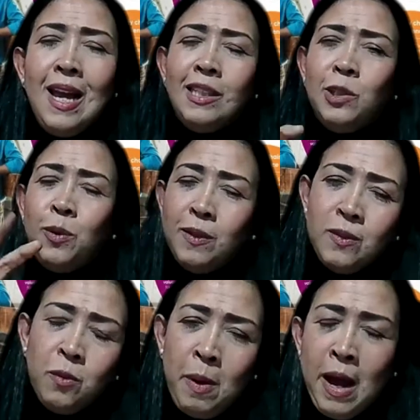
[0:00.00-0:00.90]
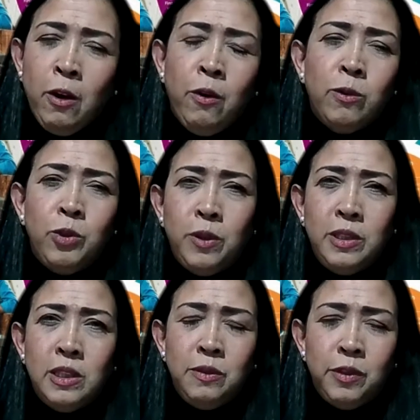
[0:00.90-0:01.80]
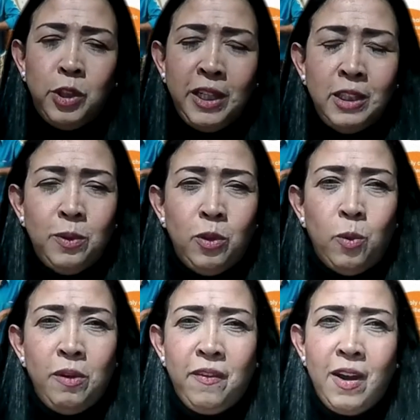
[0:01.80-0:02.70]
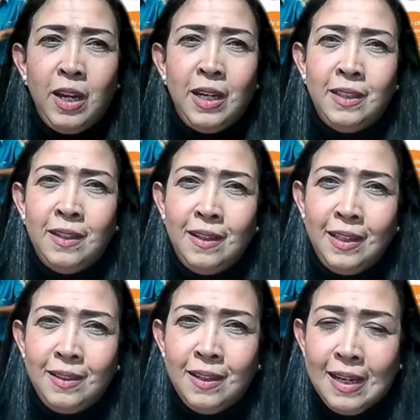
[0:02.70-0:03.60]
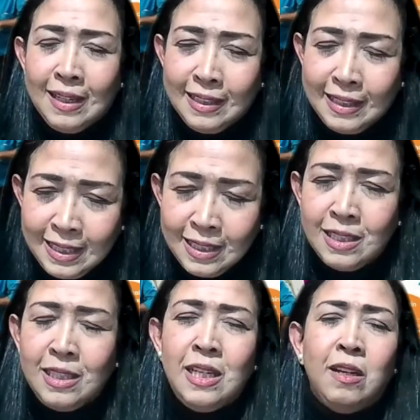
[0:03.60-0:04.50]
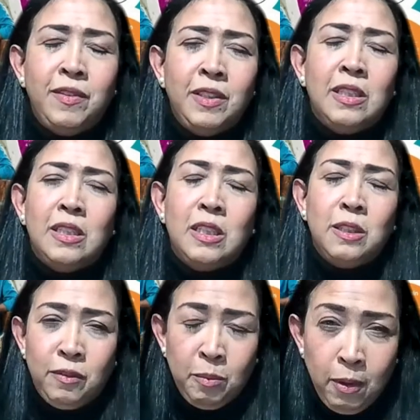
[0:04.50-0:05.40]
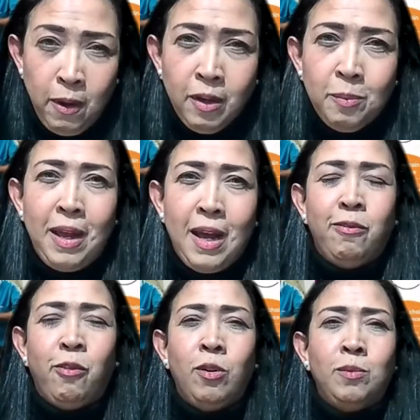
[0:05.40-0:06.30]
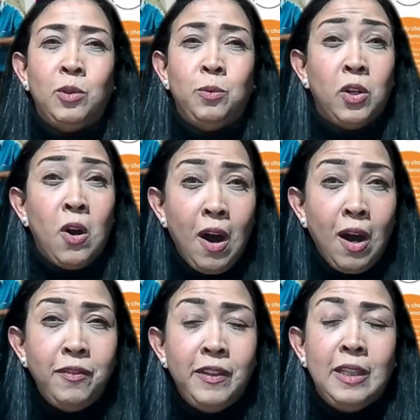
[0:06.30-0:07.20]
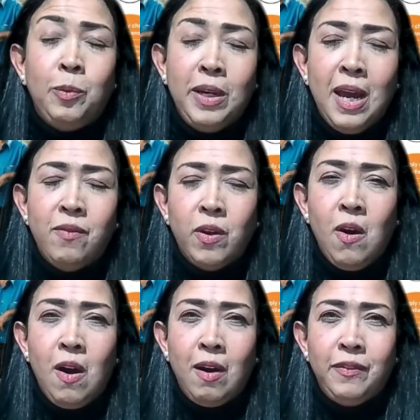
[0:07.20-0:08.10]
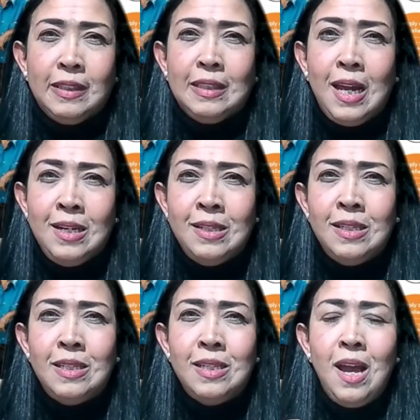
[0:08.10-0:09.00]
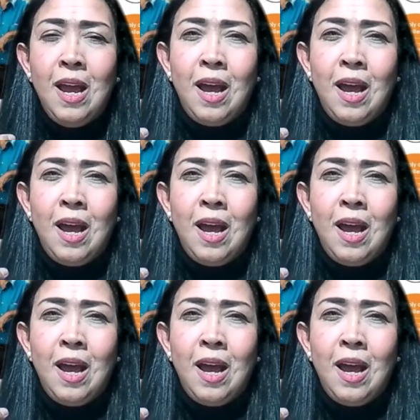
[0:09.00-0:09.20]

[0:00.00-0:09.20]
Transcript: And so that's the macro choices for change with OFI, and it leans itself into the different product platforms. And with coffee, we have the Coffee Lens